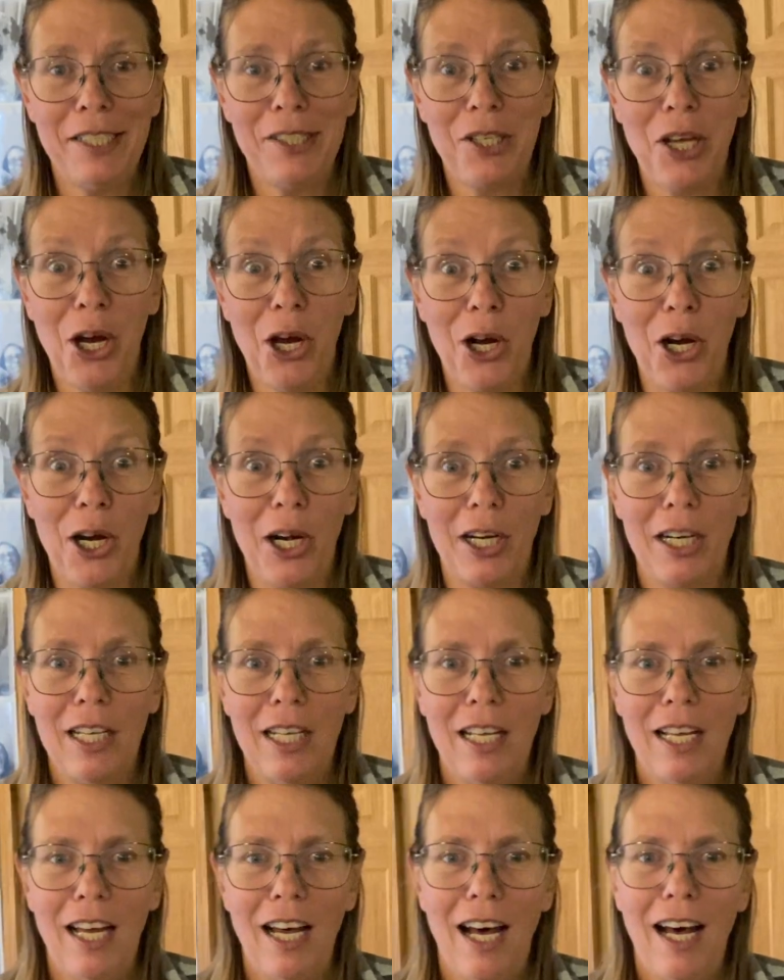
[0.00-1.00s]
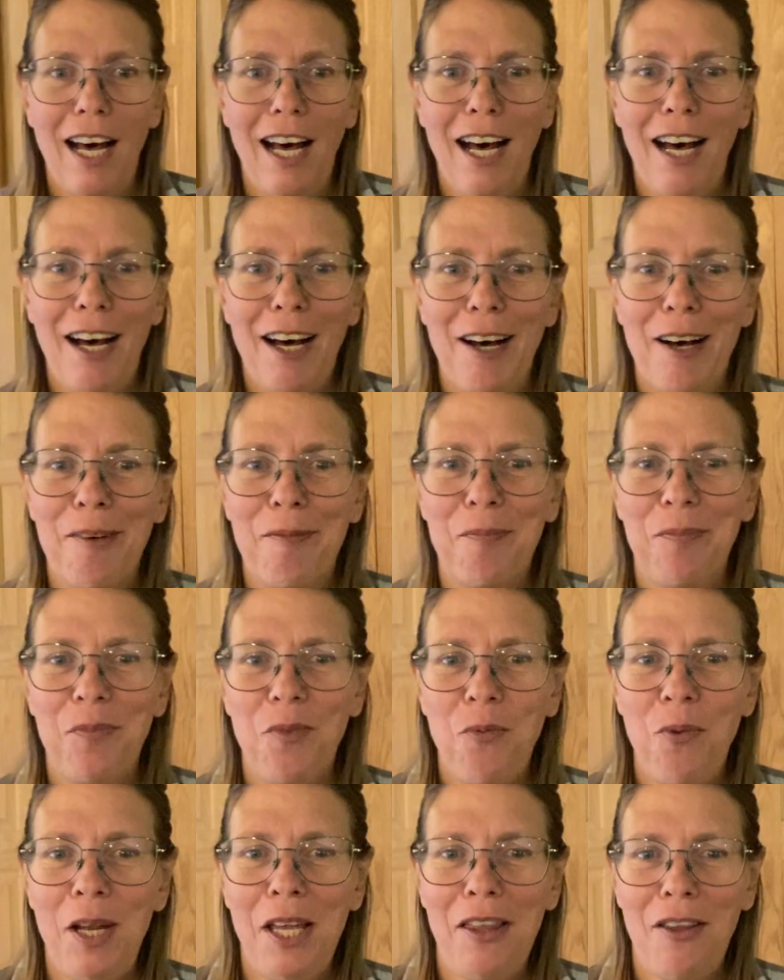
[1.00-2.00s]
car
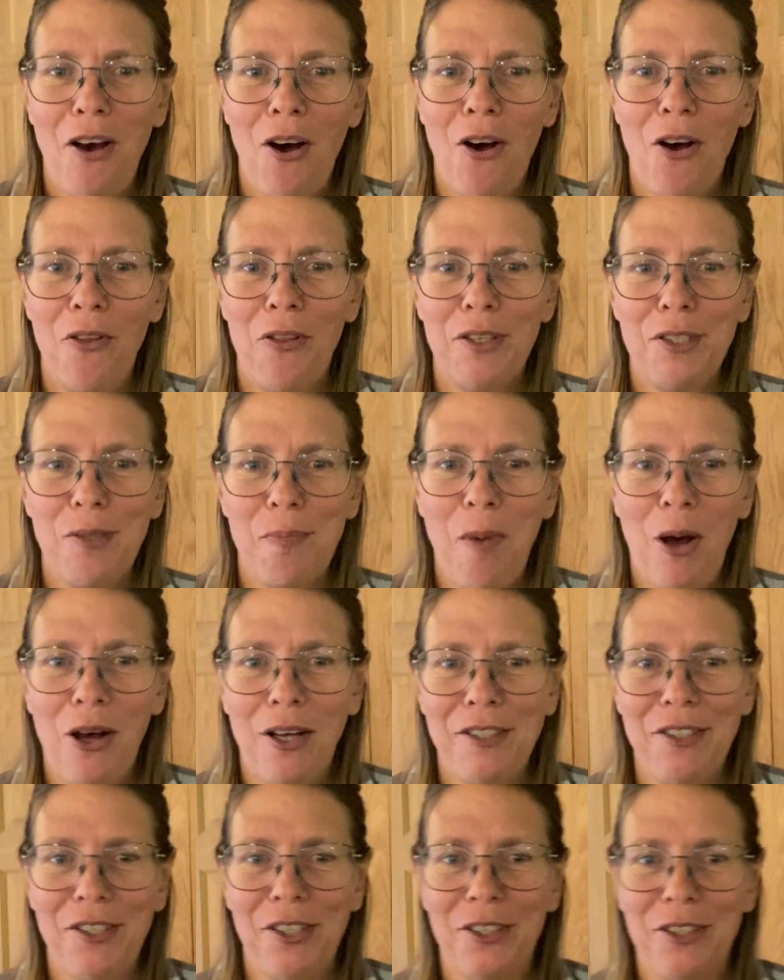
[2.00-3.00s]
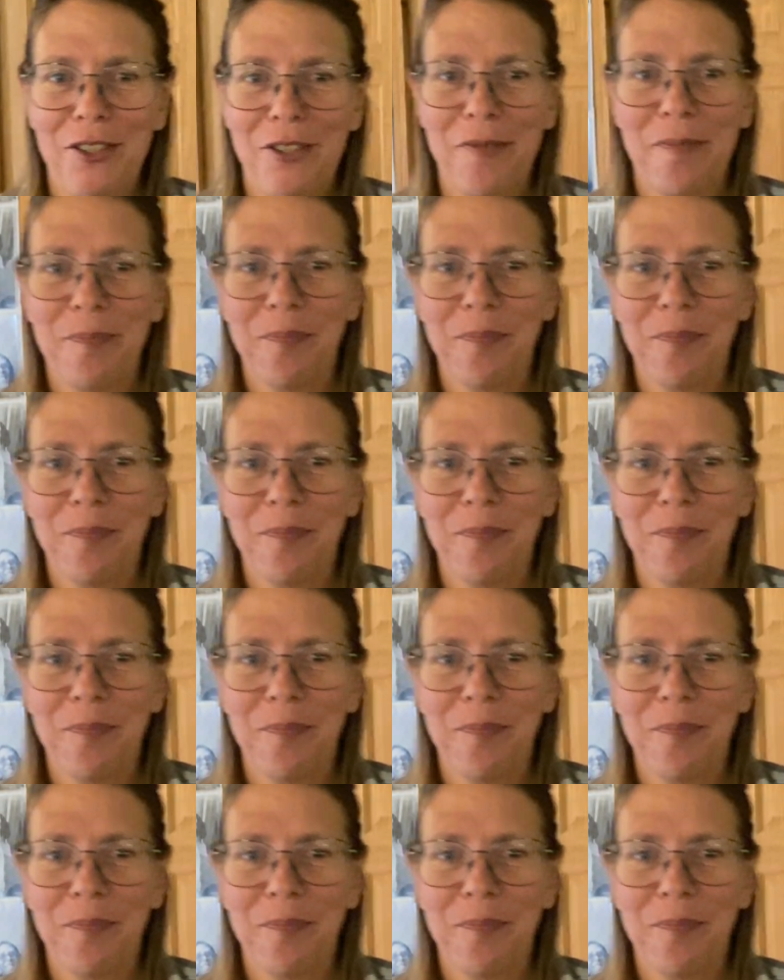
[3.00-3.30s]
with all the sponsors.